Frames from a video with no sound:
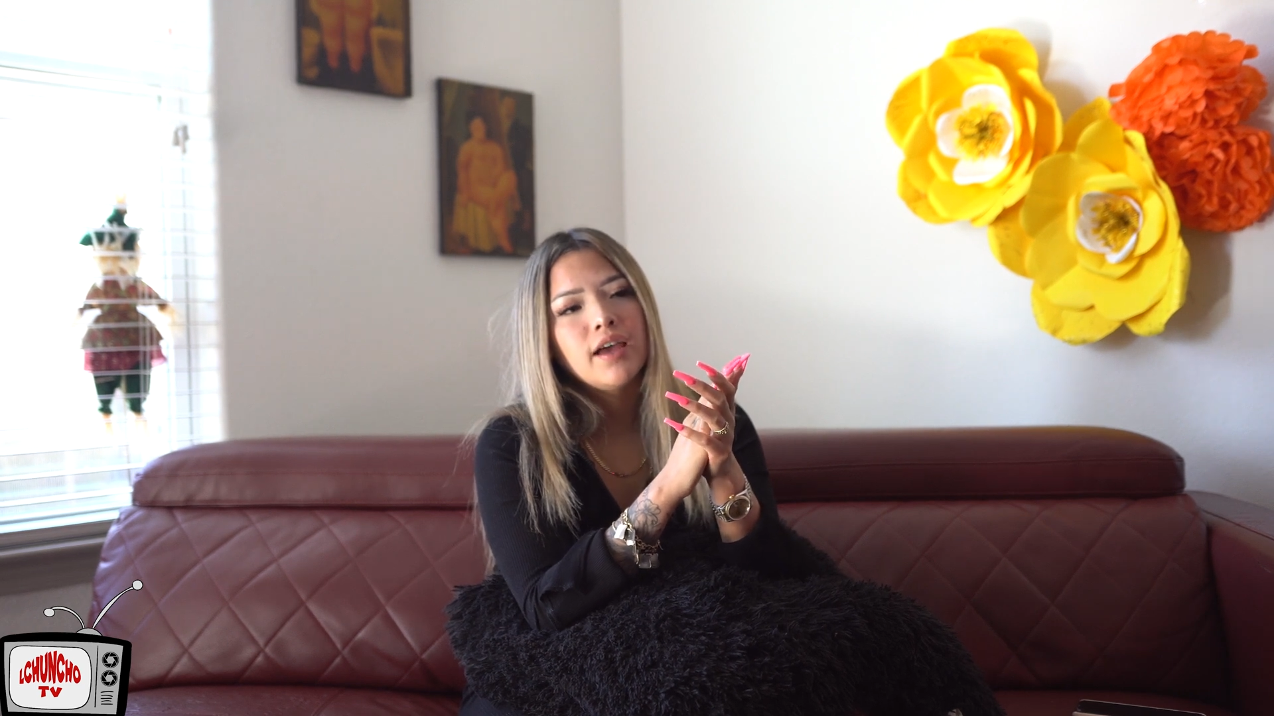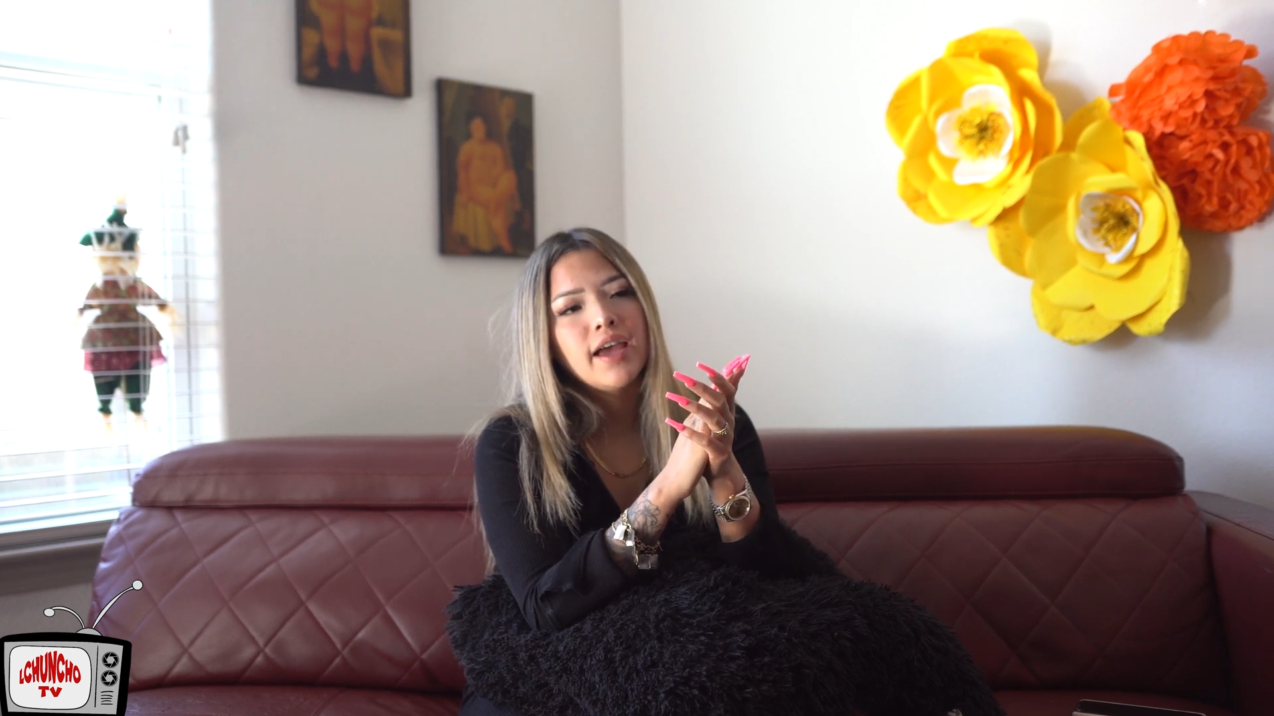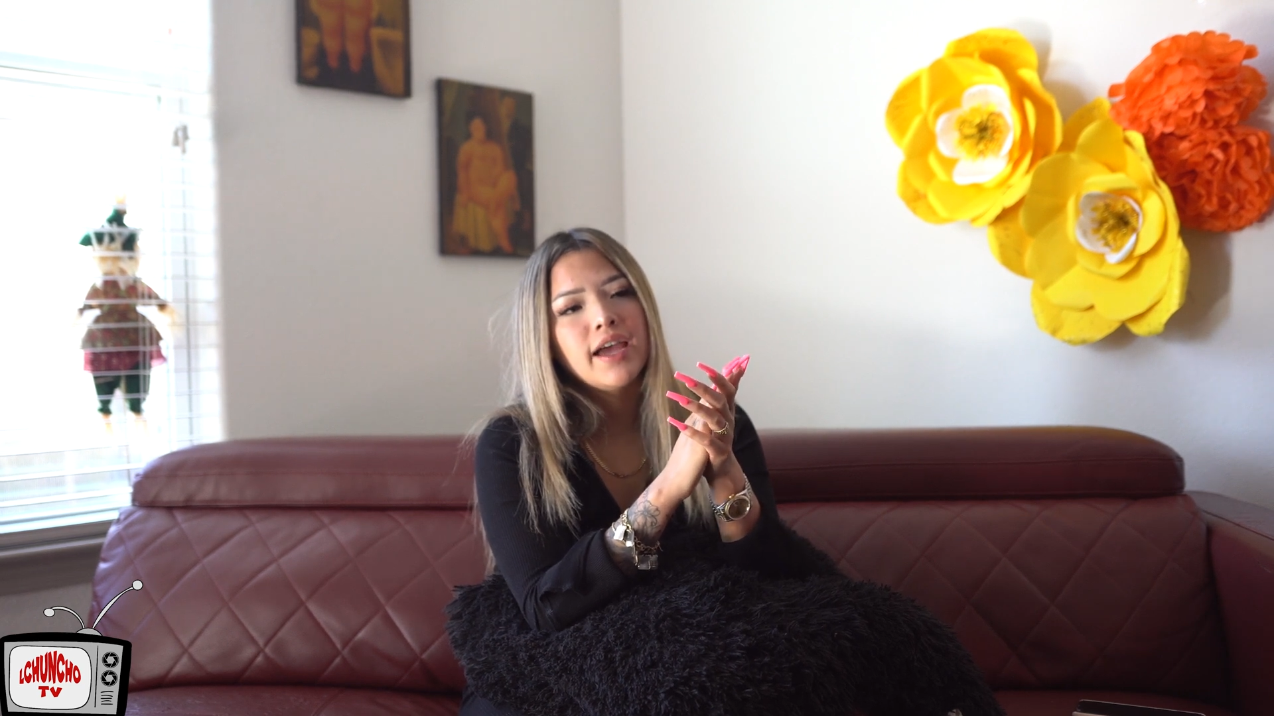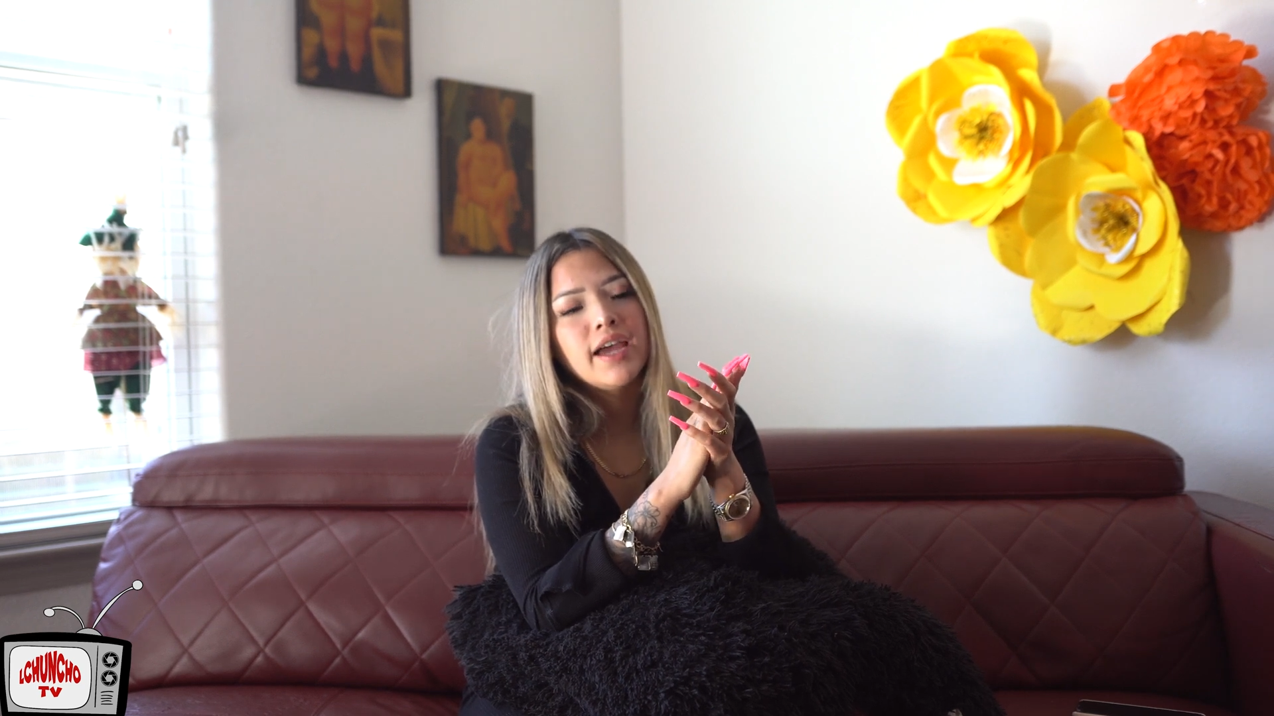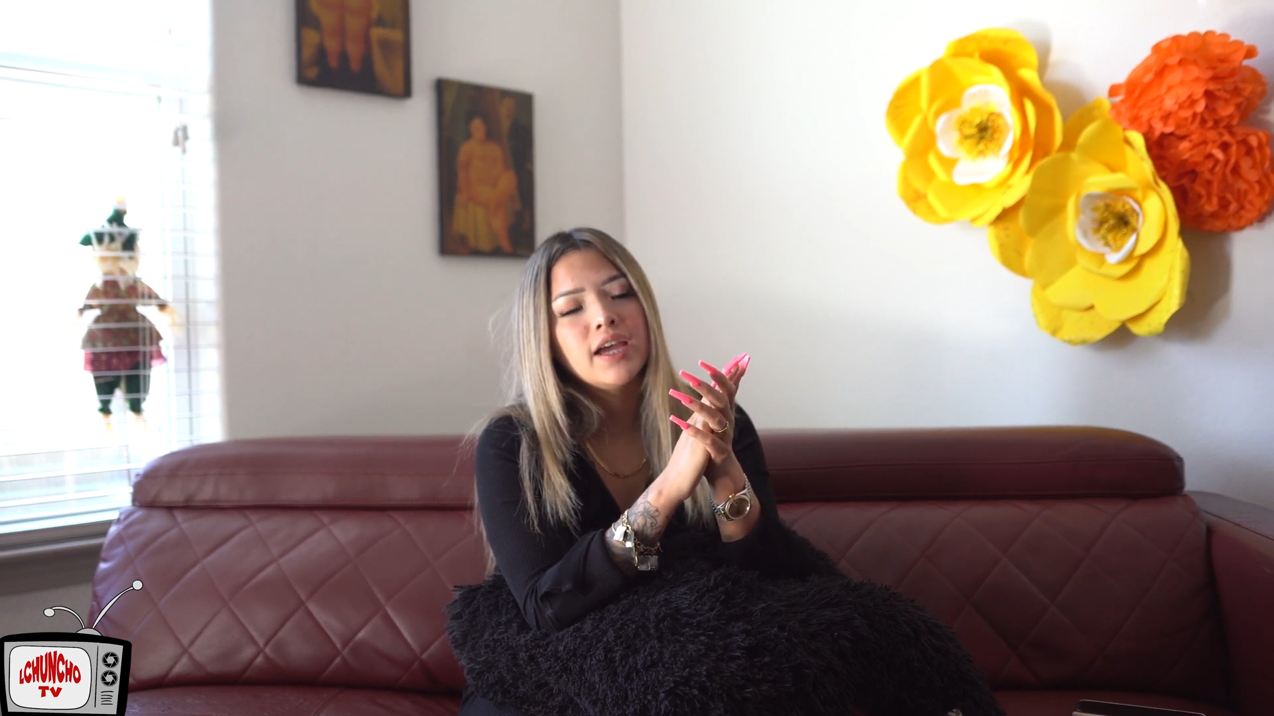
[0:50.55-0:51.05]

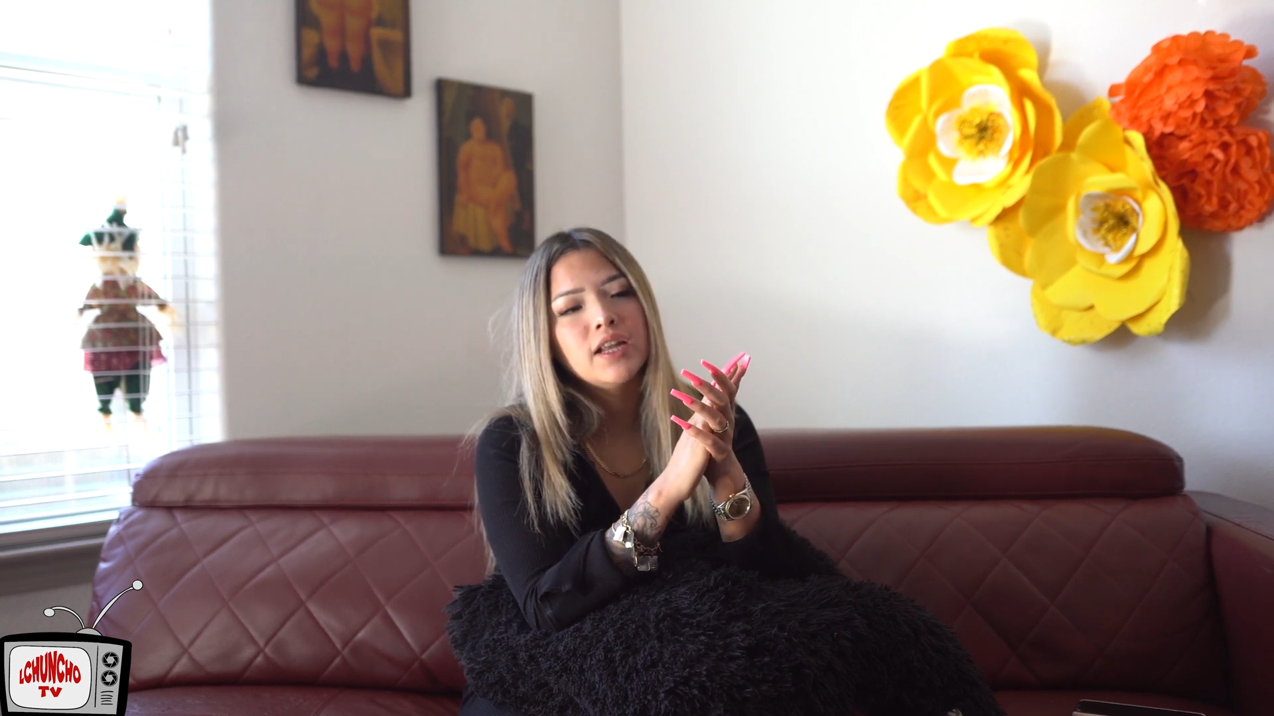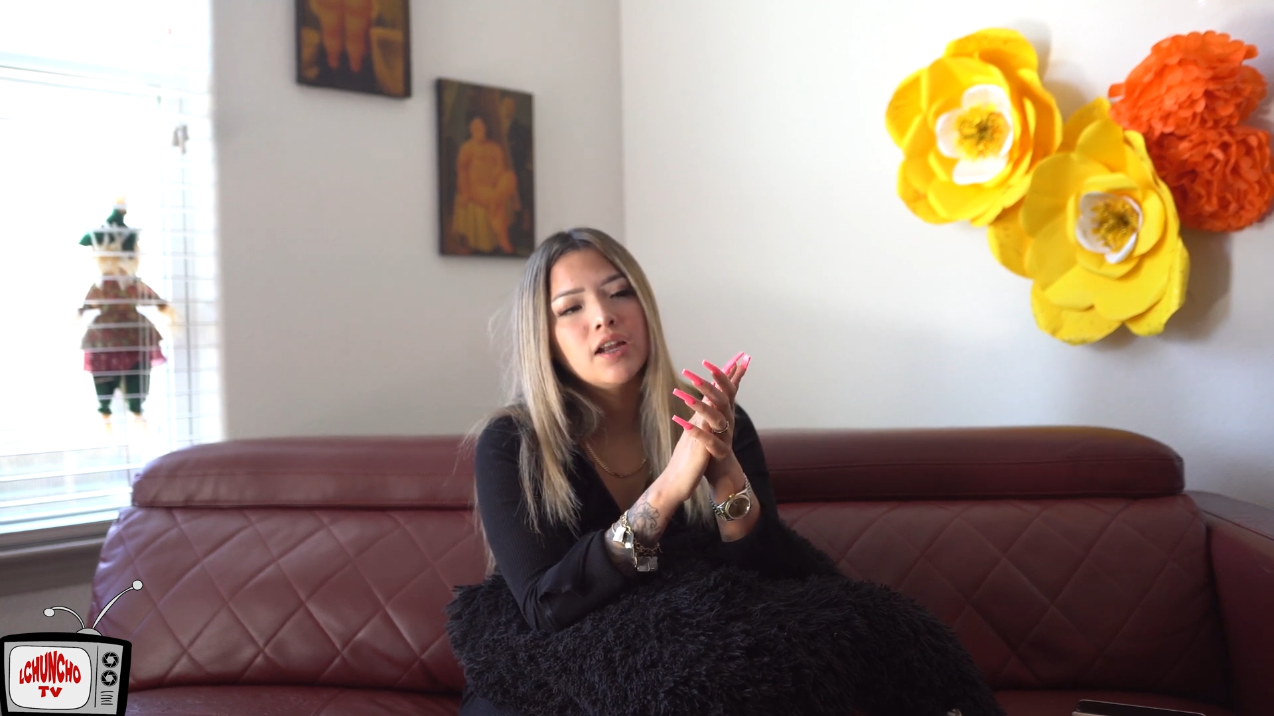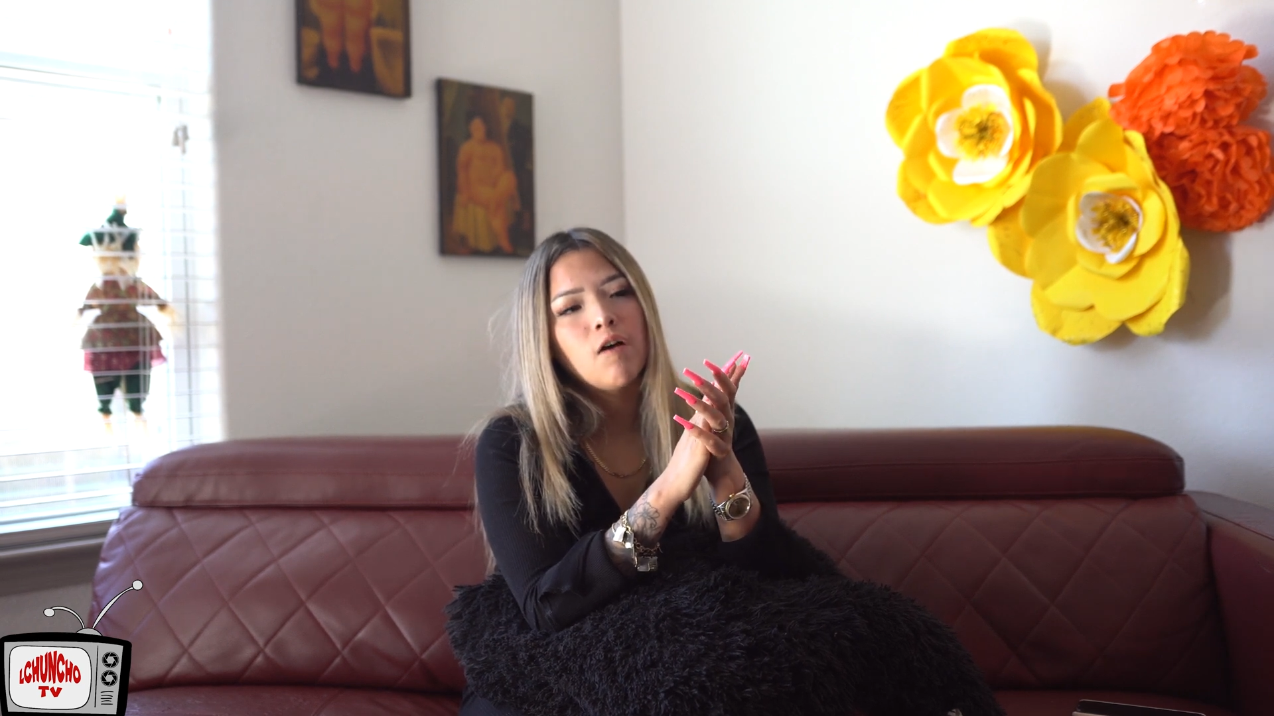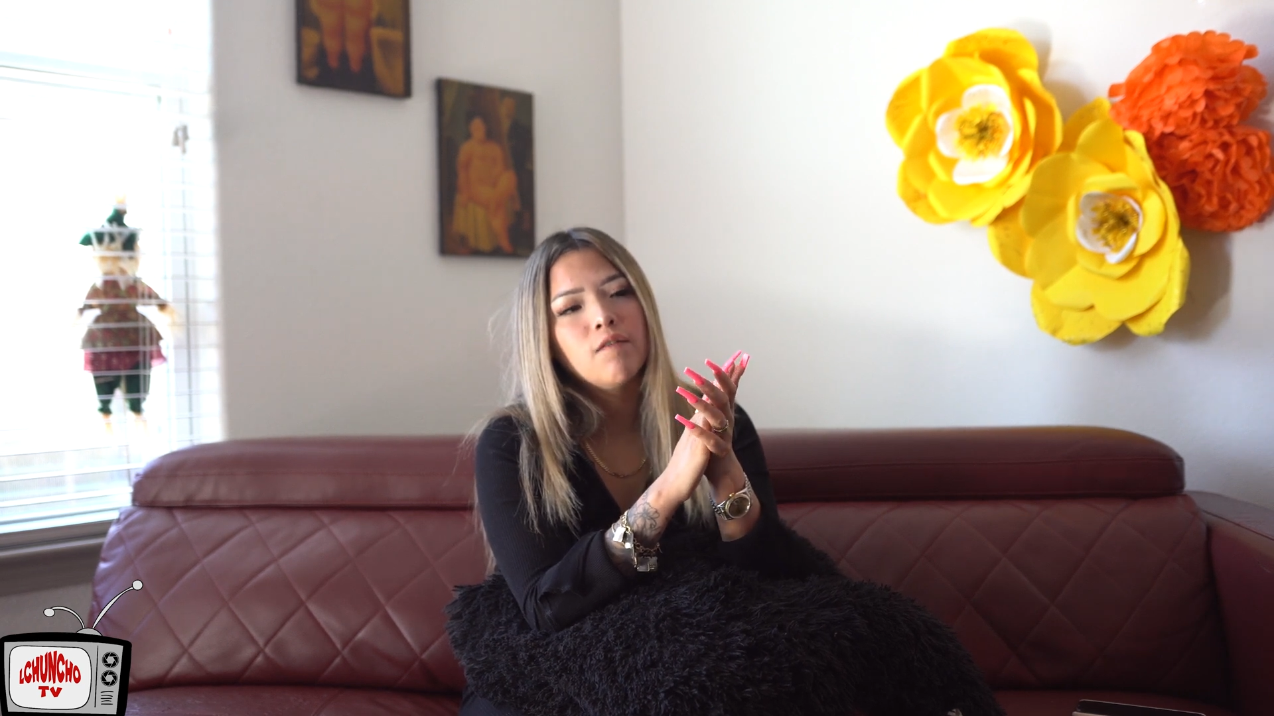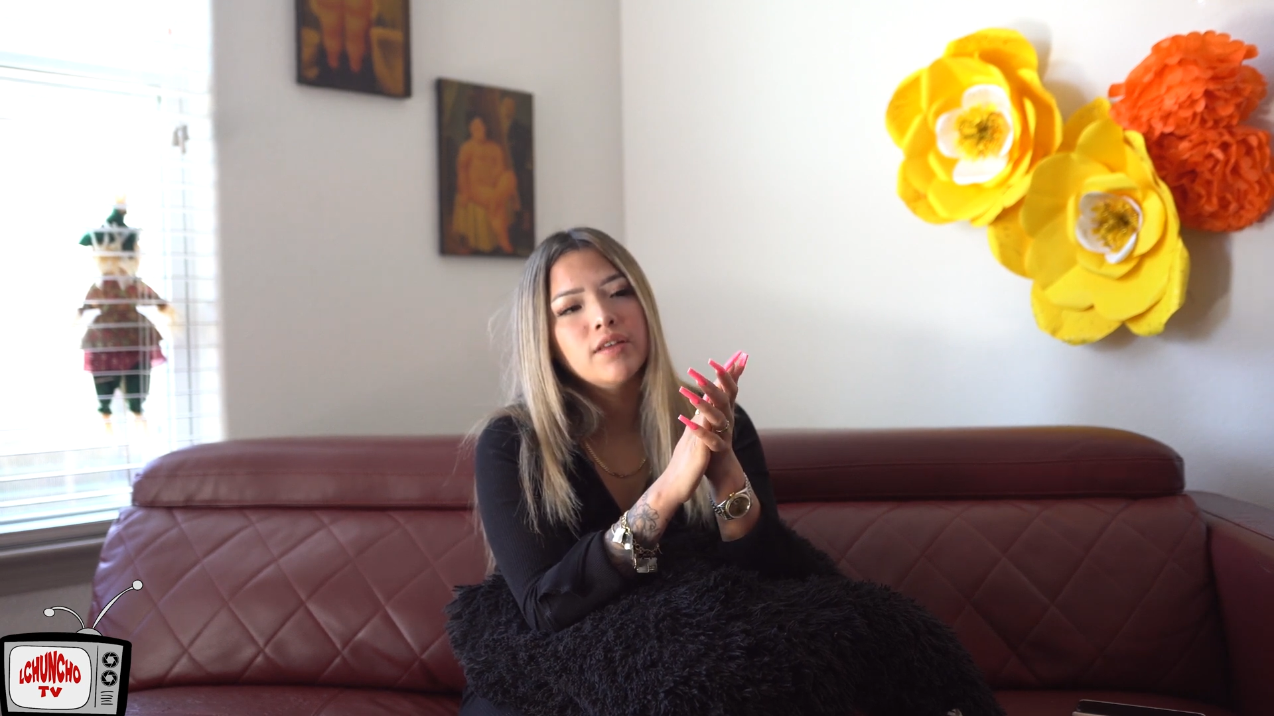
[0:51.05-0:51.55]

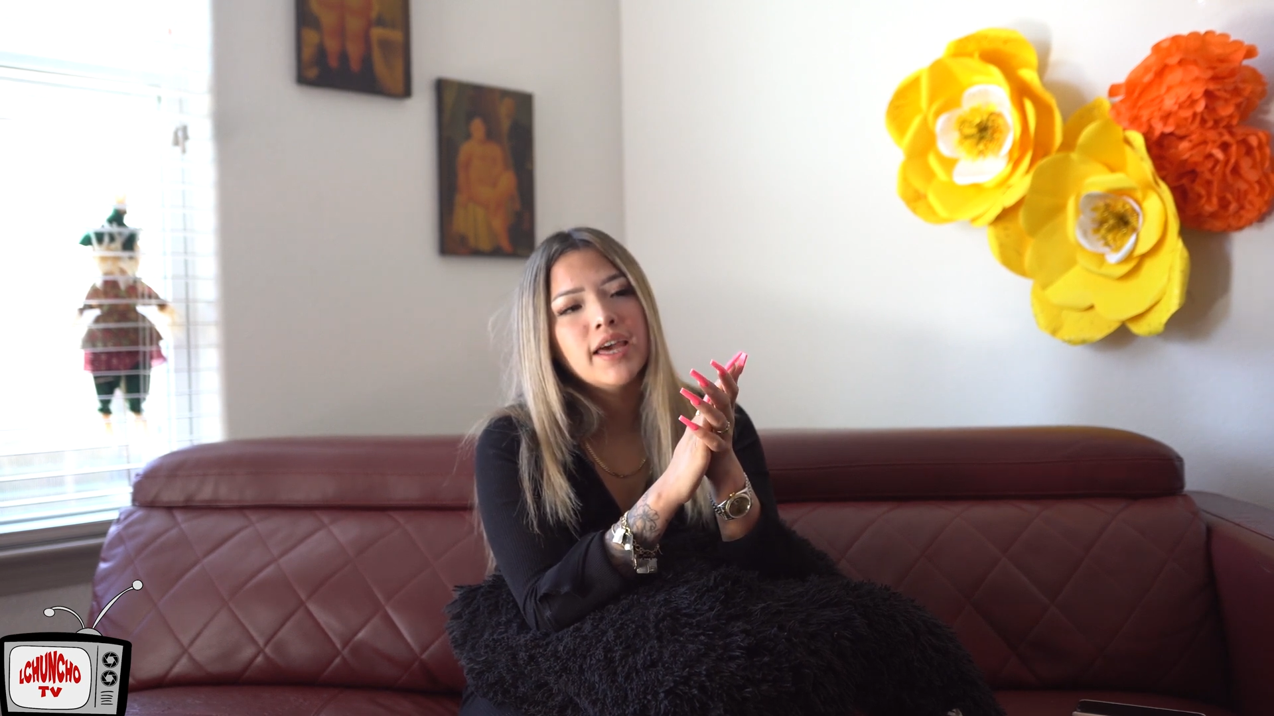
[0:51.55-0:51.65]
and over